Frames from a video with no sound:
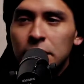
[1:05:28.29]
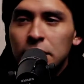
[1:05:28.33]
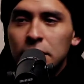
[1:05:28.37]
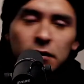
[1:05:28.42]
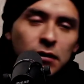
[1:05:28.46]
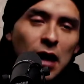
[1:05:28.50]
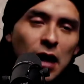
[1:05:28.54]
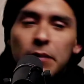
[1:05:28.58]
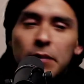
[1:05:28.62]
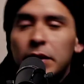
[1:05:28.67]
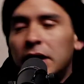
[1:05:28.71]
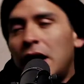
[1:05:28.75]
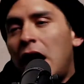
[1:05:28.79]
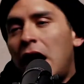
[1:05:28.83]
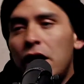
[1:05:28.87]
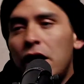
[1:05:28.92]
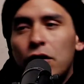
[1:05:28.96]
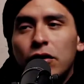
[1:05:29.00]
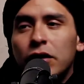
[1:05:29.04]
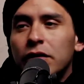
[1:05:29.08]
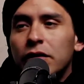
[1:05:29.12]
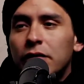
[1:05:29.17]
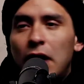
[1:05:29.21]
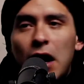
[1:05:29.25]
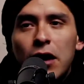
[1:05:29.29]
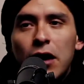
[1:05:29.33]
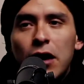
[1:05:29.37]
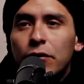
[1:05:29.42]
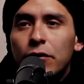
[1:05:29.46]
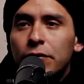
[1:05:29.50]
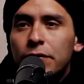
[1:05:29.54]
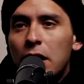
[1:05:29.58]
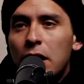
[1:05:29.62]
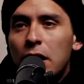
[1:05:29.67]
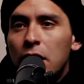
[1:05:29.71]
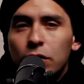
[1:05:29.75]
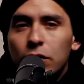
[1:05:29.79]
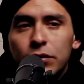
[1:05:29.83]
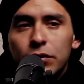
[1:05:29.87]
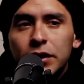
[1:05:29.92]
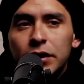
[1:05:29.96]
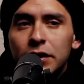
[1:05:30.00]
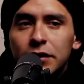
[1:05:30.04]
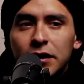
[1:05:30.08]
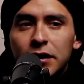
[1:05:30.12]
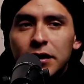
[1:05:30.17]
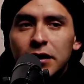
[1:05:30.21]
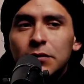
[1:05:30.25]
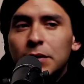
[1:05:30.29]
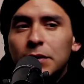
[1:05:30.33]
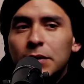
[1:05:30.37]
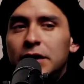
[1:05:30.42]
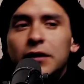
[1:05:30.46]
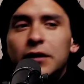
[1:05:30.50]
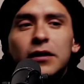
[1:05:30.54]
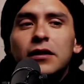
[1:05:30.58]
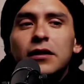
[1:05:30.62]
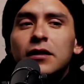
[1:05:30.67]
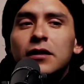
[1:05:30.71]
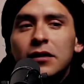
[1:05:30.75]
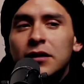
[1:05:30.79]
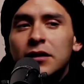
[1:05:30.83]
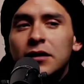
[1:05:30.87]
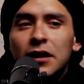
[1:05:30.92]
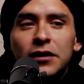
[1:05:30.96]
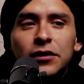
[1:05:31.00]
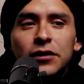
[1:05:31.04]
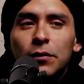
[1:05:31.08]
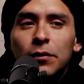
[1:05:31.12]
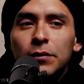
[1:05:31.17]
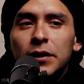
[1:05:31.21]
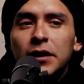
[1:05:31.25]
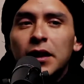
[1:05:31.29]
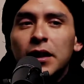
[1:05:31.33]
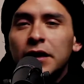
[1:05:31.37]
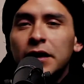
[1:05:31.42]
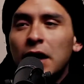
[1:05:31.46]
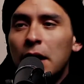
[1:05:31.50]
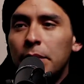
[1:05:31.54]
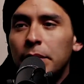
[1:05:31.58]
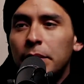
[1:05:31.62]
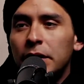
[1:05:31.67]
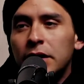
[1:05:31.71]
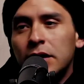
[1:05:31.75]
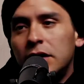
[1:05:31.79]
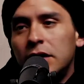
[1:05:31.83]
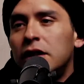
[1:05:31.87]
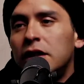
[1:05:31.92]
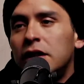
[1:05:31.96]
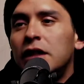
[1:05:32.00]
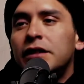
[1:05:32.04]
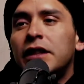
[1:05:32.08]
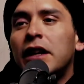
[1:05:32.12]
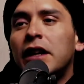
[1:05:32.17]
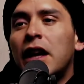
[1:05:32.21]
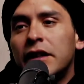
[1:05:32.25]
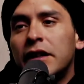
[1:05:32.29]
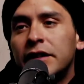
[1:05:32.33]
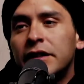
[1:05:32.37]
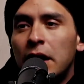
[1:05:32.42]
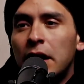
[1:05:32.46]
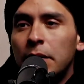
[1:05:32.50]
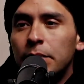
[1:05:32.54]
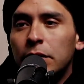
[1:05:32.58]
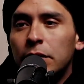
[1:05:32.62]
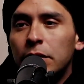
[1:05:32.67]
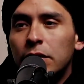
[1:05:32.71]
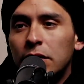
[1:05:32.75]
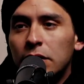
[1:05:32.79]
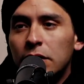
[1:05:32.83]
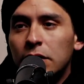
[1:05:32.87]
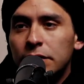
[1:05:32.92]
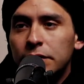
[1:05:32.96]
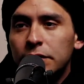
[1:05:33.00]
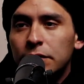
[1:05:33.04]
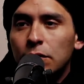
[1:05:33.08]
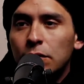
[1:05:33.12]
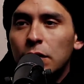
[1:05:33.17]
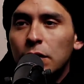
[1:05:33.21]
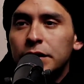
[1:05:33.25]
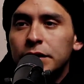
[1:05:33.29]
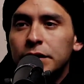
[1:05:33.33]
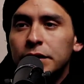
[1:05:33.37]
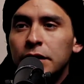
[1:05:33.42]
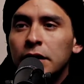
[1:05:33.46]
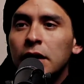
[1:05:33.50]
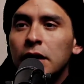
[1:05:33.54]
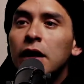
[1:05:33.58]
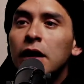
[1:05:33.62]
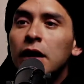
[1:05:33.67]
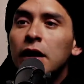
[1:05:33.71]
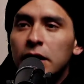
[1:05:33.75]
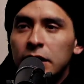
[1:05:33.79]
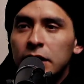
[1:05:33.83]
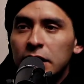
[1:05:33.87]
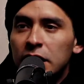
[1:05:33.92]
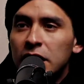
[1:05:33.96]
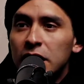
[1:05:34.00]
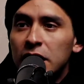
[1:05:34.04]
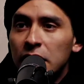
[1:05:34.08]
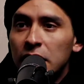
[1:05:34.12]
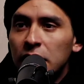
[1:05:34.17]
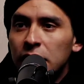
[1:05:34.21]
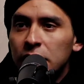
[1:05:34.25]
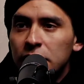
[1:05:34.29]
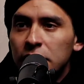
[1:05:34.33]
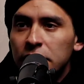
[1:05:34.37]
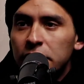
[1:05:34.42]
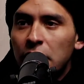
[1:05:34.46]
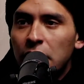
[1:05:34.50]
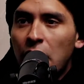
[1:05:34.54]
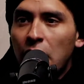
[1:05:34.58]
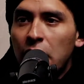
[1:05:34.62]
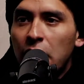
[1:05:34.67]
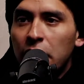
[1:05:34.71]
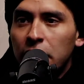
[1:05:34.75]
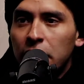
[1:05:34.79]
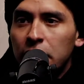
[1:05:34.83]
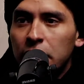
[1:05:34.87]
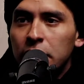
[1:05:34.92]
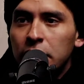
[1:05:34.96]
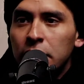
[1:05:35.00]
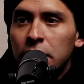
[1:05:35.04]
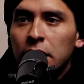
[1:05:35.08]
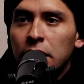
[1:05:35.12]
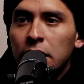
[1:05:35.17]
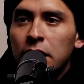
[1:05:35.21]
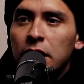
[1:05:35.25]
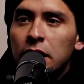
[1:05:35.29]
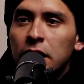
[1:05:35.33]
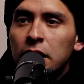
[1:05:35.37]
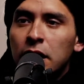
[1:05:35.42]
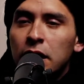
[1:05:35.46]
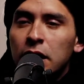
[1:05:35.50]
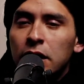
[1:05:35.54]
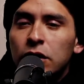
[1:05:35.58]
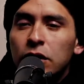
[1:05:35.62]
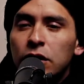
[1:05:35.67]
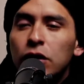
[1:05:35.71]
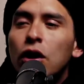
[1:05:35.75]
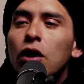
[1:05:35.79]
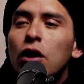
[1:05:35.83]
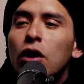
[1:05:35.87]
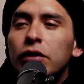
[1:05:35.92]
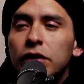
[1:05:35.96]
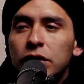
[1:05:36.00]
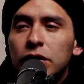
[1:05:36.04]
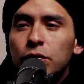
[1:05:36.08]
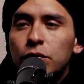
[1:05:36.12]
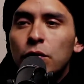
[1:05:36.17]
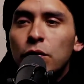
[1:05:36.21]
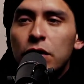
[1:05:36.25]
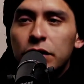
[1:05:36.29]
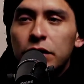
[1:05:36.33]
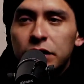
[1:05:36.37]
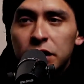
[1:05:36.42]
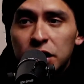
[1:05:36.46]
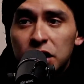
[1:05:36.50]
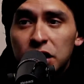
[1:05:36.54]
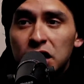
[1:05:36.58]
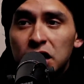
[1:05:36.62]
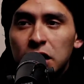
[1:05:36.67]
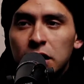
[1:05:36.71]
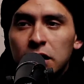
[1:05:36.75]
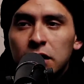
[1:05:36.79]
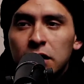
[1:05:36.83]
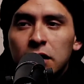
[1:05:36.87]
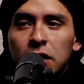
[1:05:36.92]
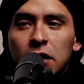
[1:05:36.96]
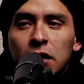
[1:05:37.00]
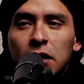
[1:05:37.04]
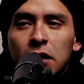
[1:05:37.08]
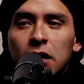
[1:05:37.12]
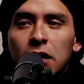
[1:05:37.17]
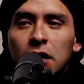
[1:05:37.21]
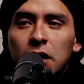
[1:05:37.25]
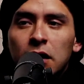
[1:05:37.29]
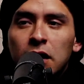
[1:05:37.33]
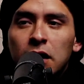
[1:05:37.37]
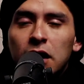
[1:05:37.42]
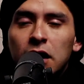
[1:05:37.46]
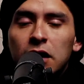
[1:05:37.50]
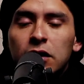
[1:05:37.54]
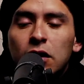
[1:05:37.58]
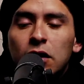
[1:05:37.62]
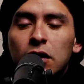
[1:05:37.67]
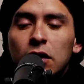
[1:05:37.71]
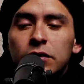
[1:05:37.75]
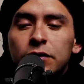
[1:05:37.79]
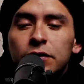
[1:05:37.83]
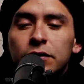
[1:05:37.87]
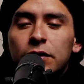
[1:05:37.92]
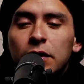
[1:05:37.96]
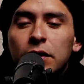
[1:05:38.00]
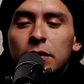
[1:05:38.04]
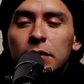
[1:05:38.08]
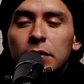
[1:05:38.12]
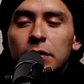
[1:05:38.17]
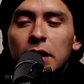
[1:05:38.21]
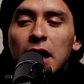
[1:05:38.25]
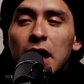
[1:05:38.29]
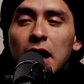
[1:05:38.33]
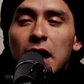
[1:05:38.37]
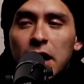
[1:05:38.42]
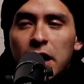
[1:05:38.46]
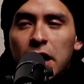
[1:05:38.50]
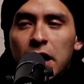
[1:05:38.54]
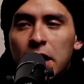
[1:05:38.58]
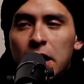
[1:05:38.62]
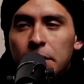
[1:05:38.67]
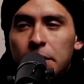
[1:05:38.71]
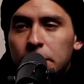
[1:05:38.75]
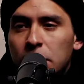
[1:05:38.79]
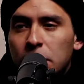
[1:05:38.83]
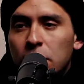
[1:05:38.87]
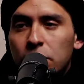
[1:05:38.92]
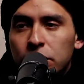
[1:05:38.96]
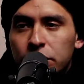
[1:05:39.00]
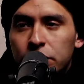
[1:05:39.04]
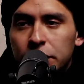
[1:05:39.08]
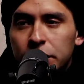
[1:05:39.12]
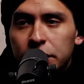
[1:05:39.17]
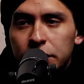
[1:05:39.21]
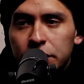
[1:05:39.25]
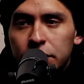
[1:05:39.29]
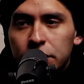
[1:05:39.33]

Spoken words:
I mean, I don't follow these things, but this is just something that happened, and it's just an example of what the jinns are. You know, this word, the jinn, it comes from Arab countries.